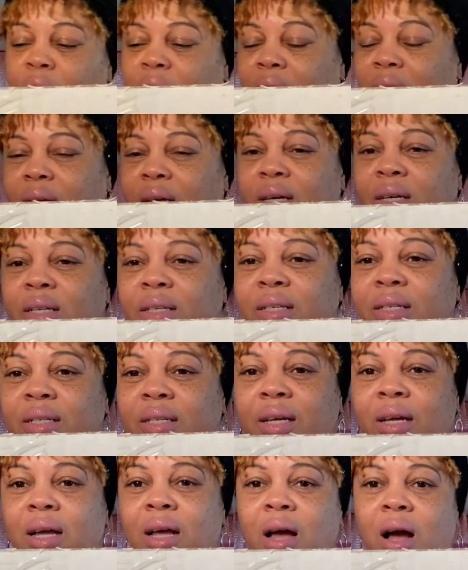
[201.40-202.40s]
it is.
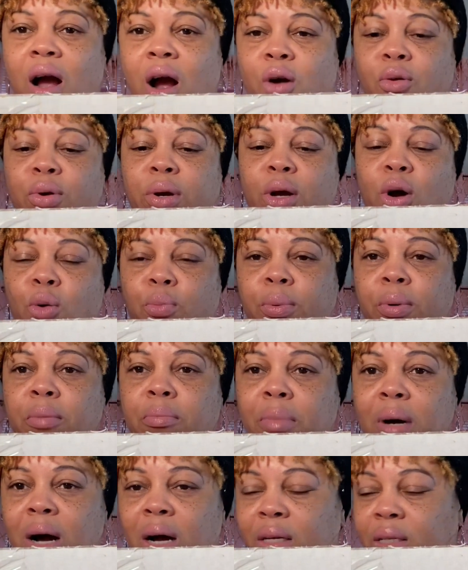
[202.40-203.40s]
I already opened the
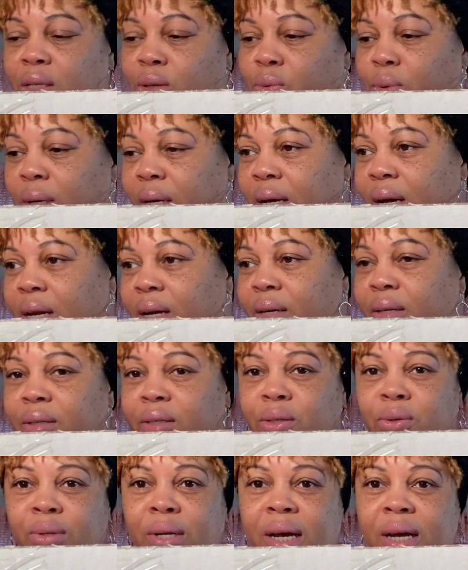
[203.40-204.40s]
box, so we ain't gotta
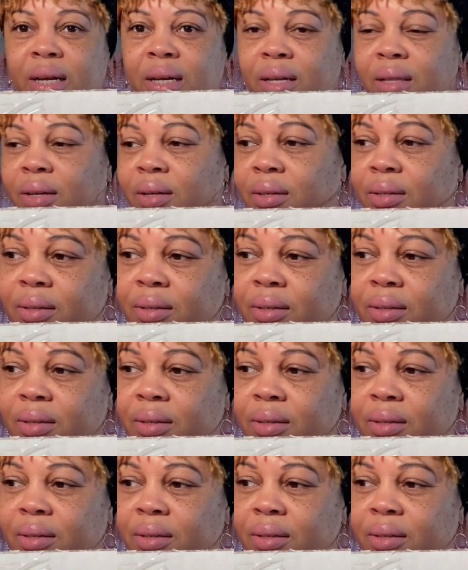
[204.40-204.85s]
do that either.